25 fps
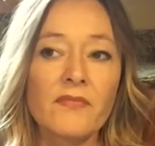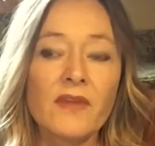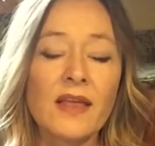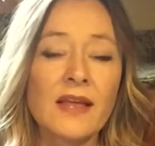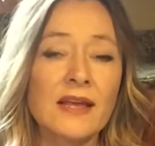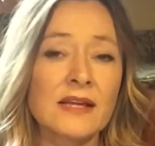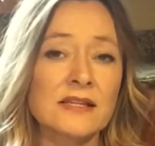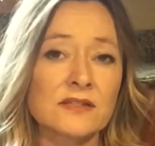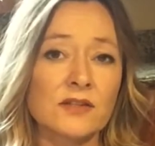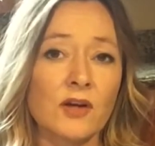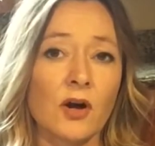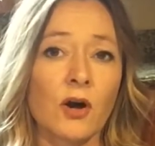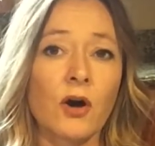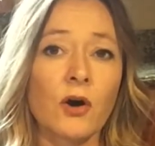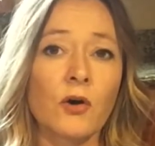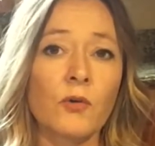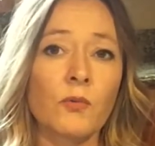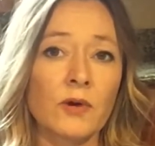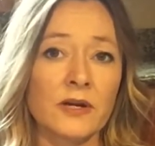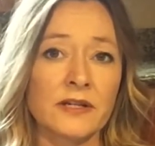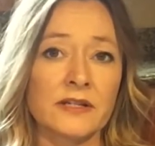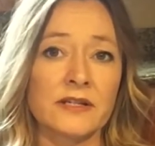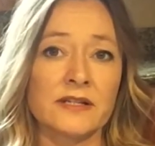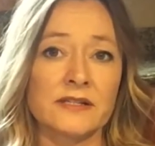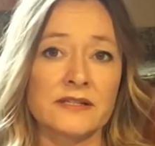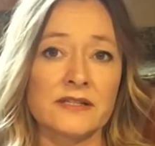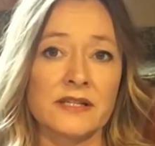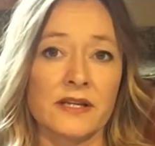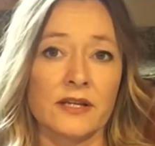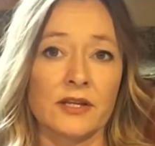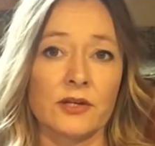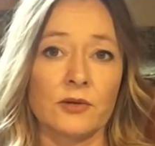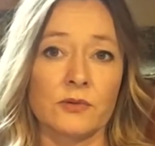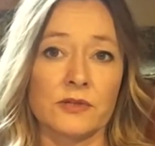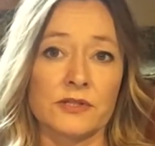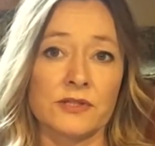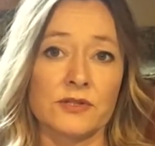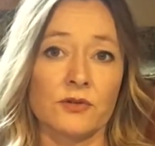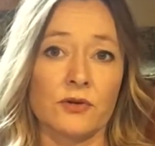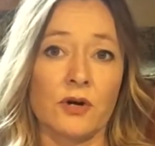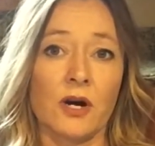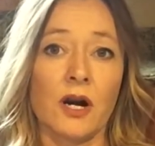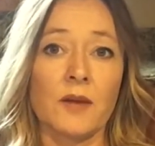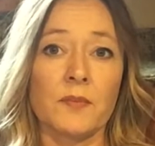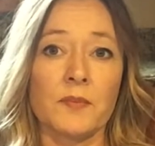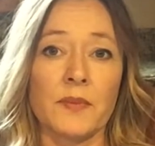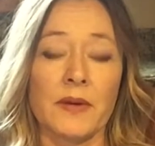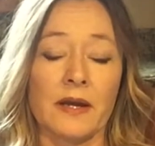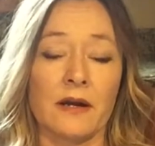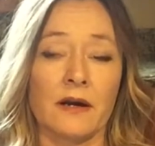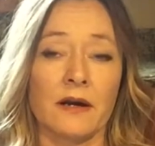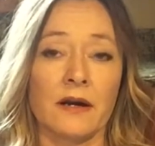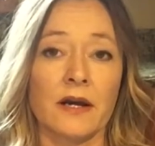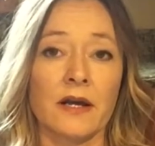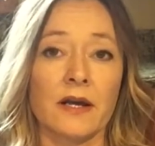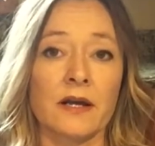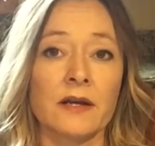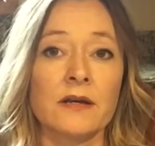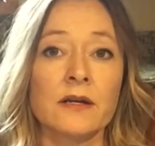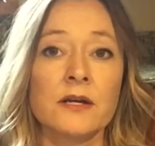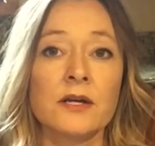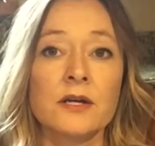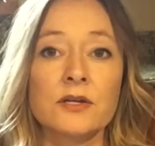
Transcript: It's all one contiguous crop area.